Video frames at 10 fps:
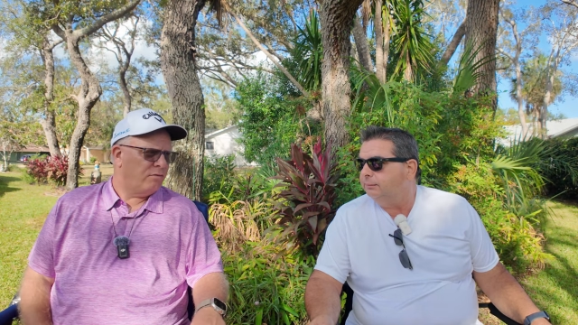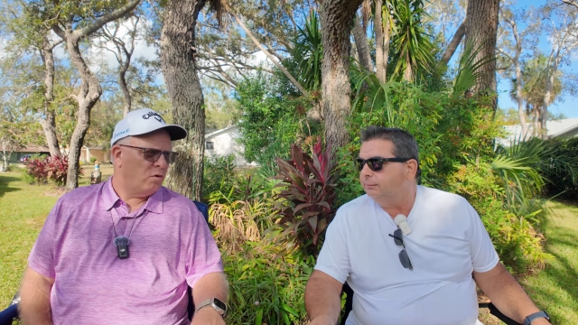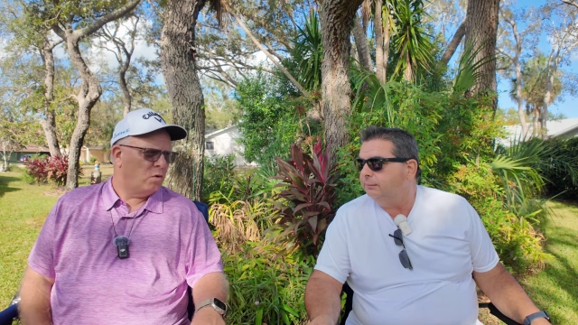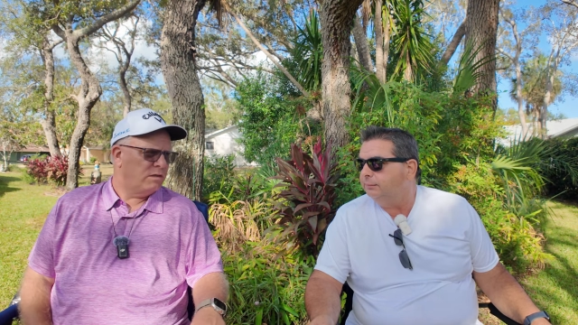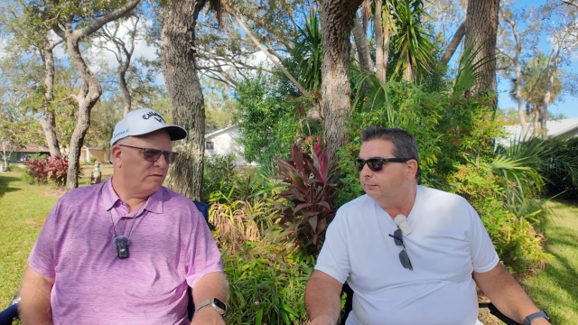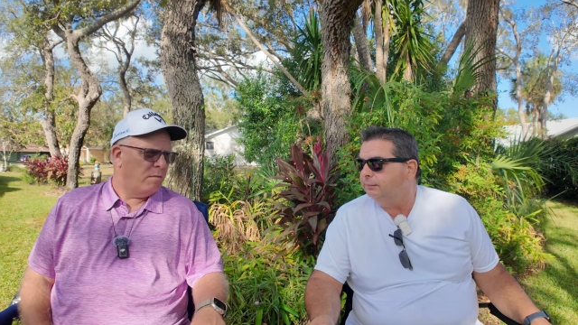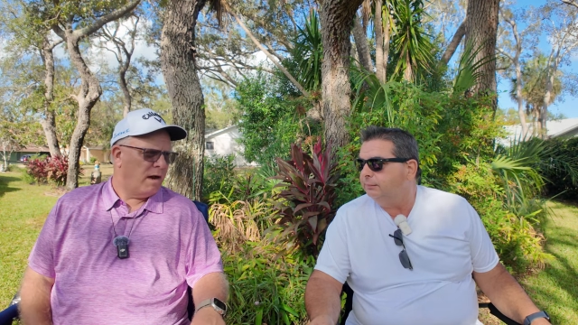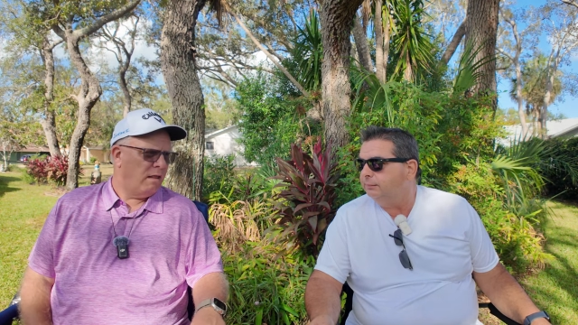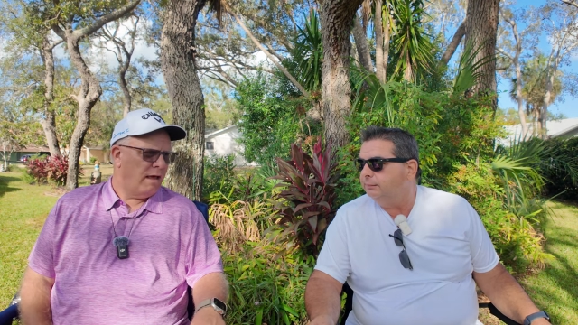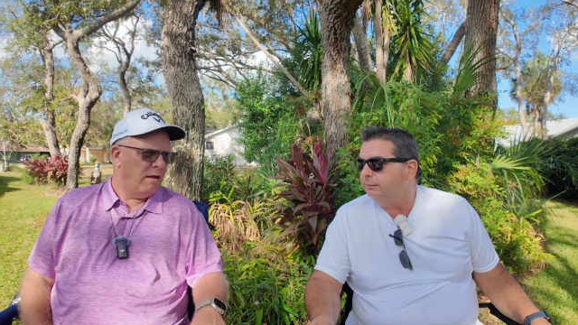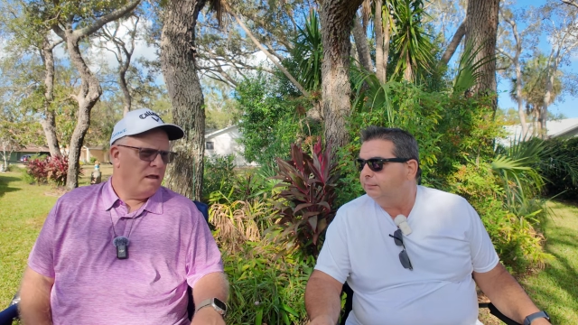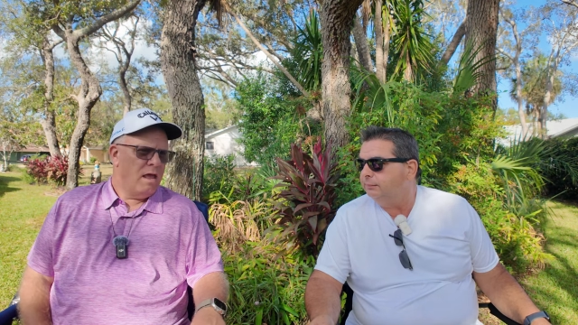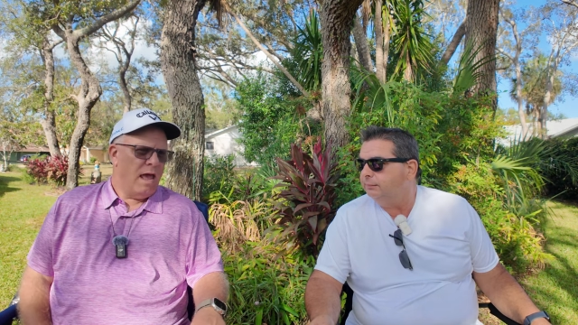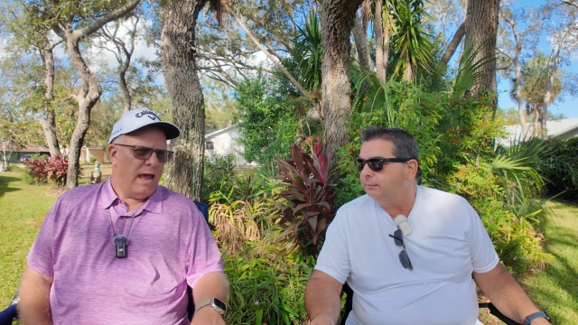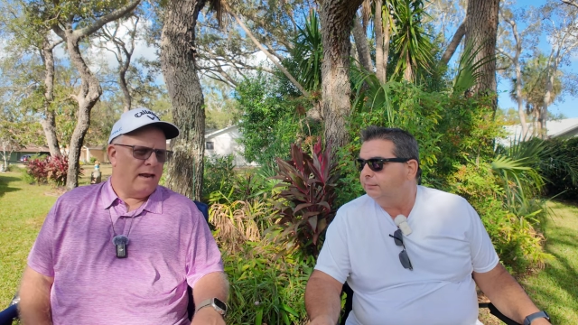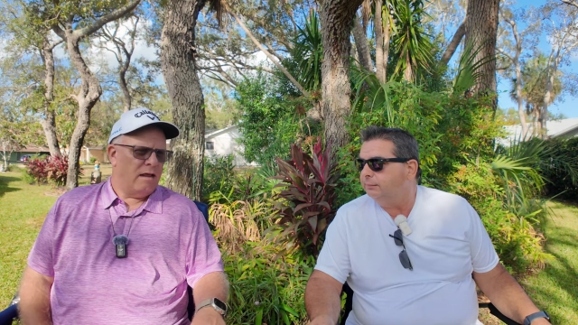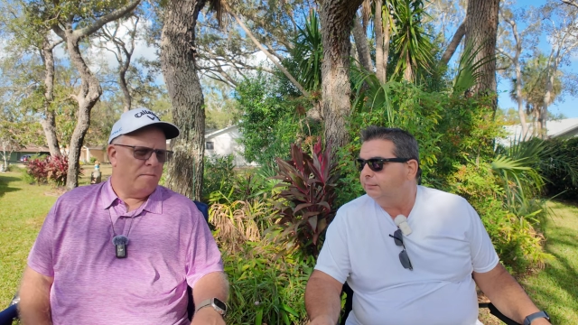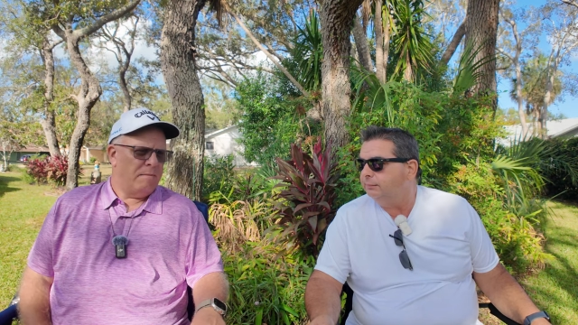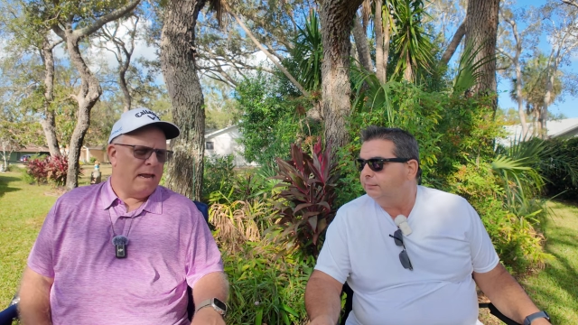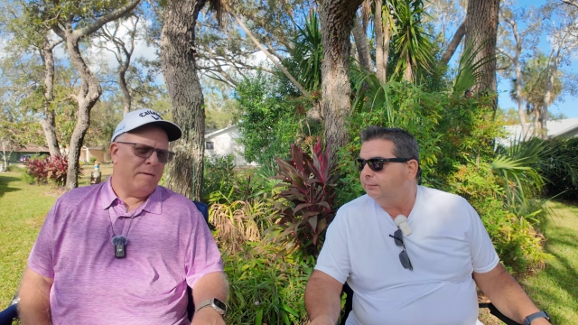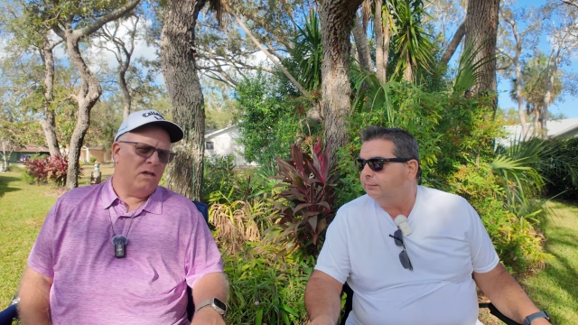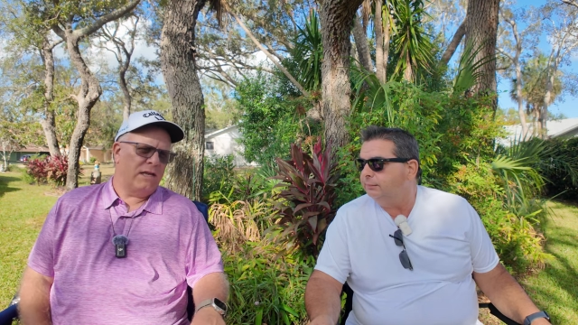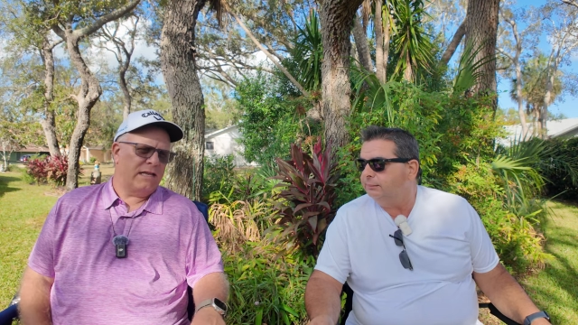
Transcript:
Speaker 1: three quarters of a mile out. And I, maybe it'll